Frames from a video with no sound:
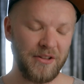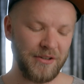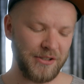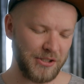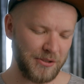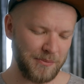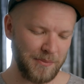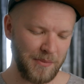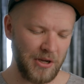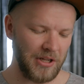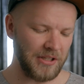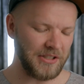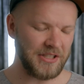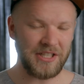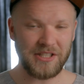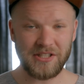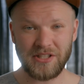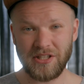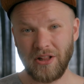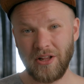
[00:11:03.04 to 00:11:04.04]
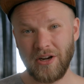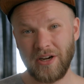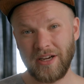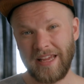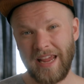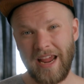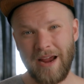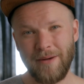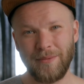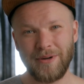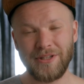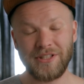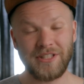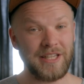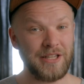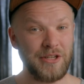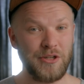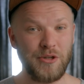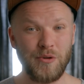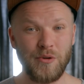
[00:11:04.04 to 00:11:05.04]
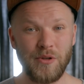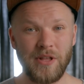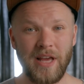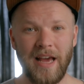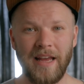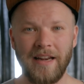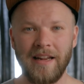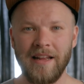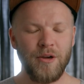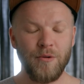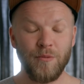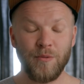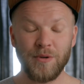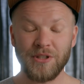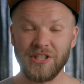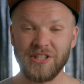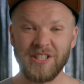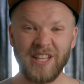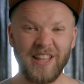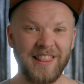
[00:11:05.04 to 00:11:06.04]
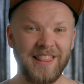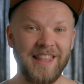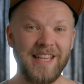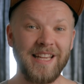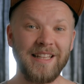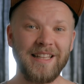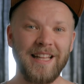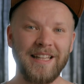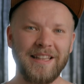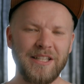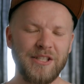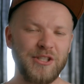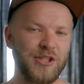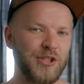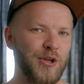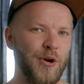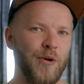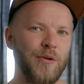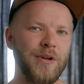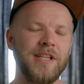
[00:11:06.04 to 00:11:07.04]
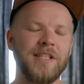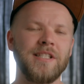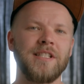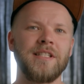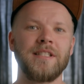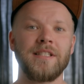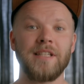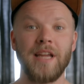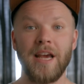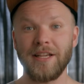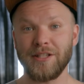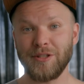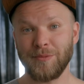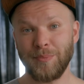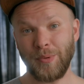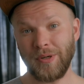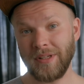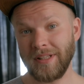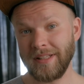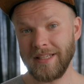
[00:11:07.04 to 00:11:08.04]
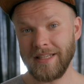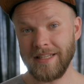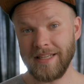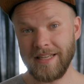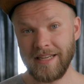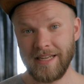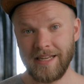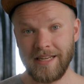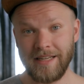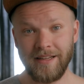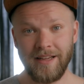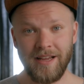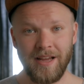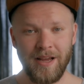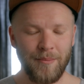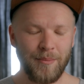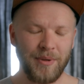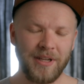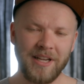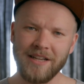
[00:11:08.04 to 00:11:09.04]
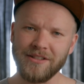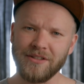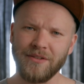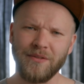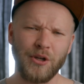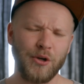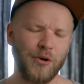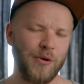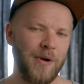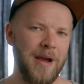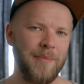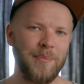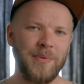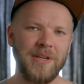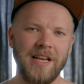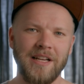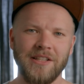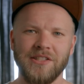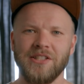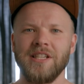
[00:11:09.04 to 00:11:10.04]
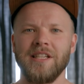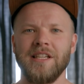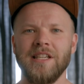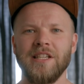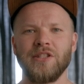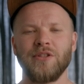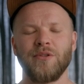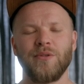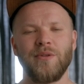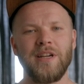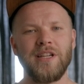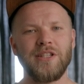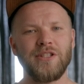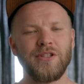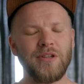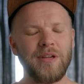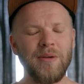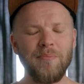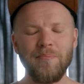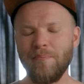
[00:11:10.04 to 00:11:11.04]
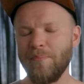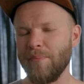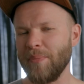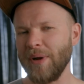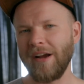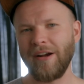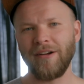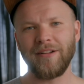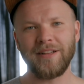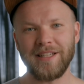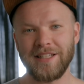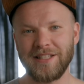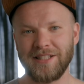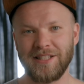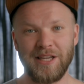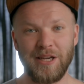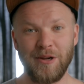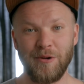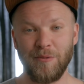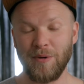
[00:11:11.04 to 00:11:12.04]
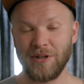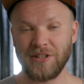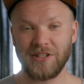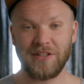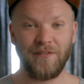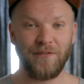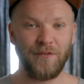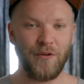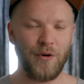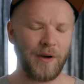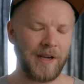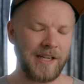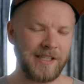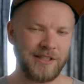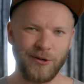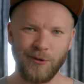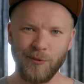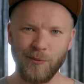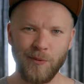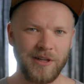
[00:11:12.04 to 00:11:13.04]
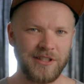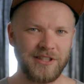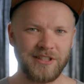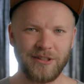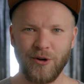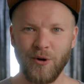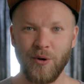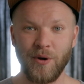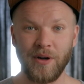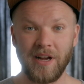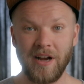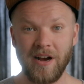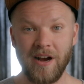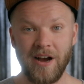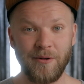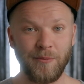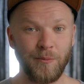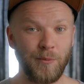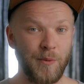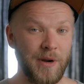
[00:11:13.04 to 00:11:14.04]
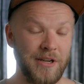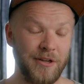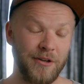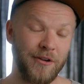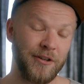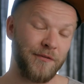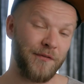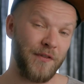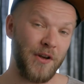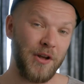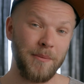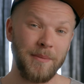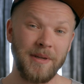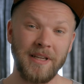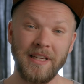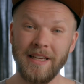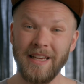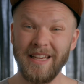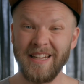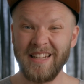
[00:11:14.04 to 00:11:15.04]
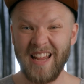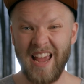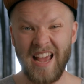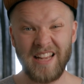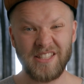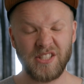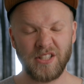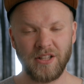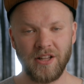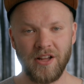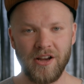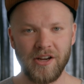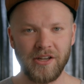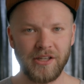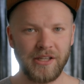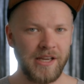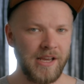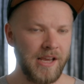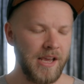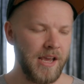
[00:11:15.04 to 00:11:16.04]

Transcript: other small DSLR cameras can do that, which is a thing that the Sonys desperately need. Because of the crappy LCD screens, you can barely see what's in focus or what's going on when you're filming in S-Log.